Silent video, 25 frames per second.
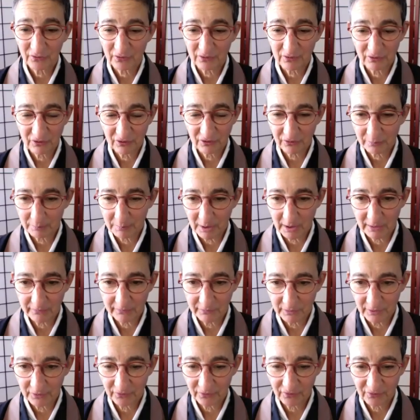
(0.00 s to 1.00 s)
it's just
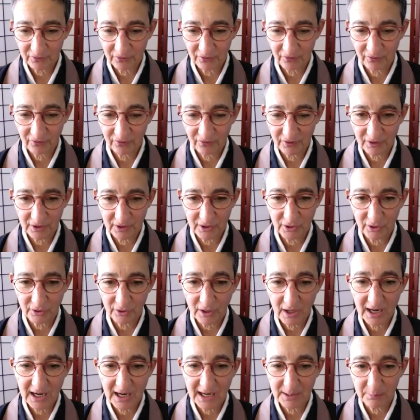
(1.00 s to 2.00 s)
marvelous to see your
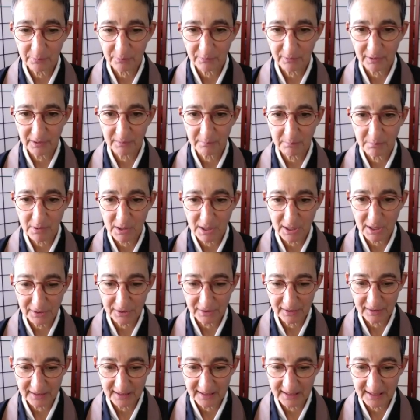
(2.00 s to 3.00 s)
hybrid
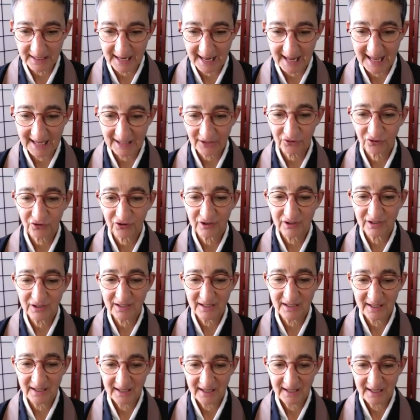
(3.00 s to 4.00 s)
model in action.
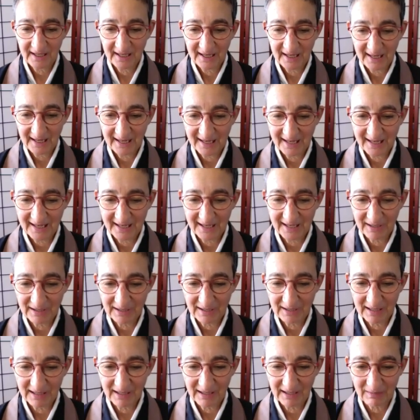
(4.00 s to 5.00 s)
And
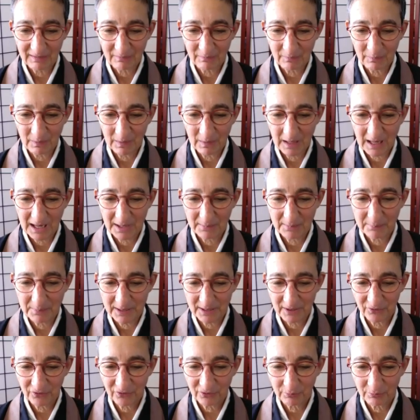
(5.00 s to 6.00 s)
I bet
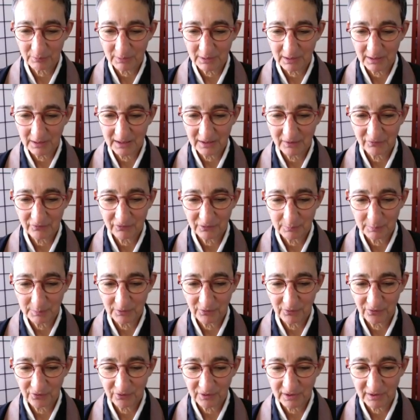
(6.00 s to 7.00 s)
it's a relief to be
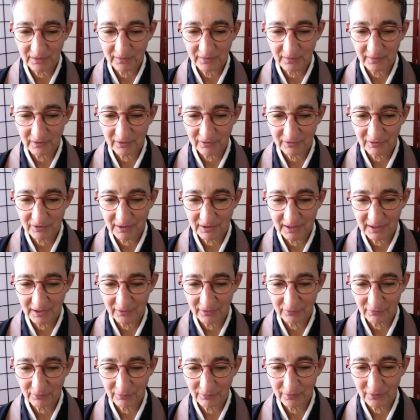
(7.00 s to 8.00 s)
sitting there
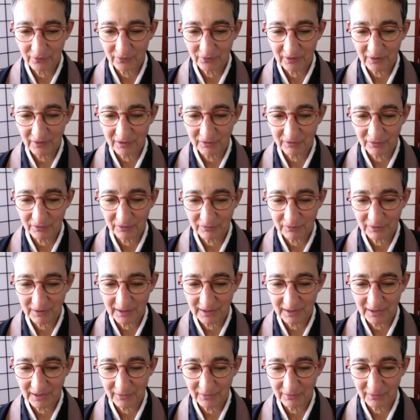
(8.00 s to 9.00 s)
together in the Zendo
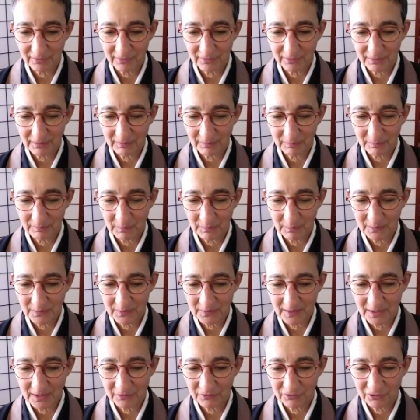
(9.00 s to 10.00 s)
together
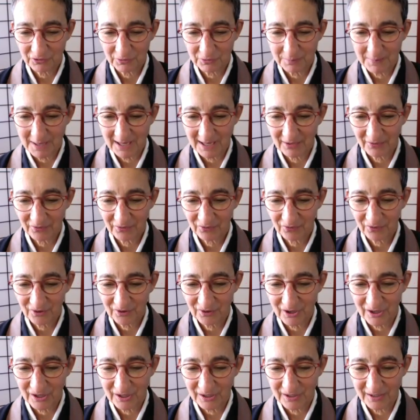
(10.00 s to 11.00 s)
without your masks
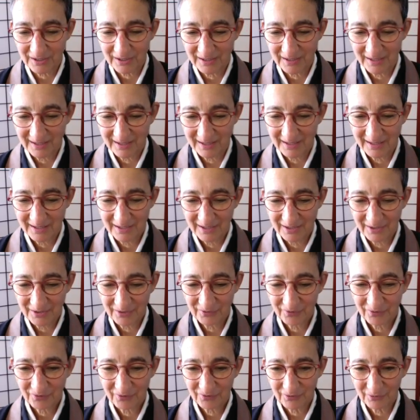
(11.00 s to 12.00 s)
on.
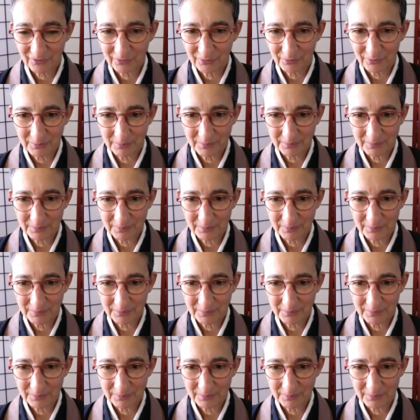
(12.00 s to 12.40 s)
So